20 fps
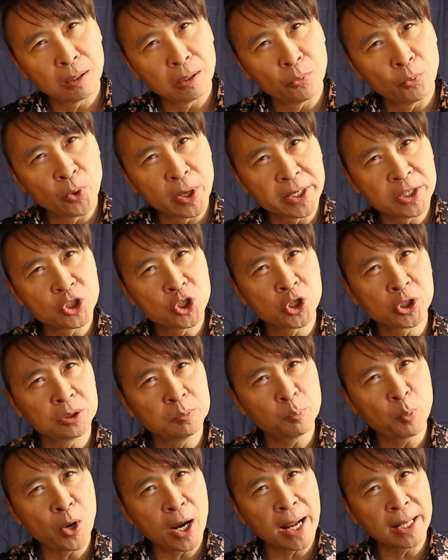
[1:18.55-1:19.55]
Wing Chun
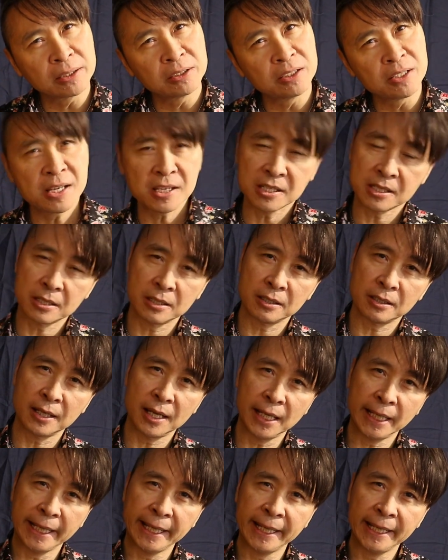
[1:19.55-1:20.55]
practice
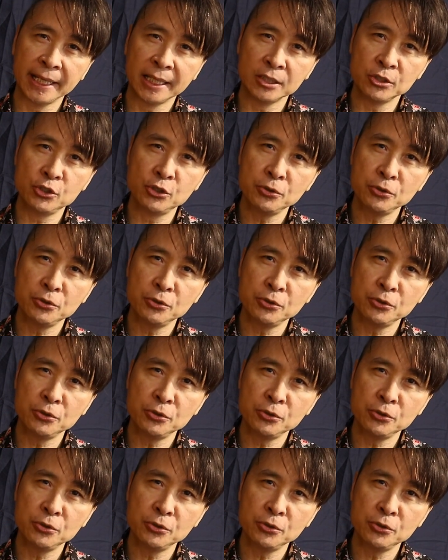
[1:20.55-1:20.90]
and